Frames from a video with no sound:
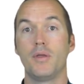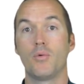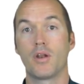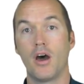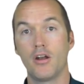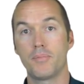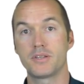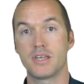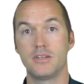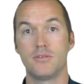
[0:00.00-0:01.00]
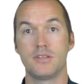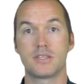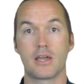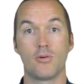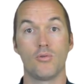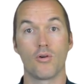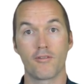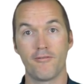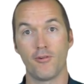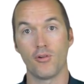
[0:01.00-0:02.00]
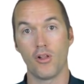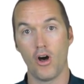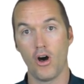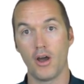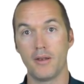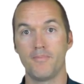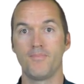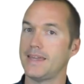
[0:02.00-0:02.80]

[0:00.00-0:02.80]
100% duty cycle or full on.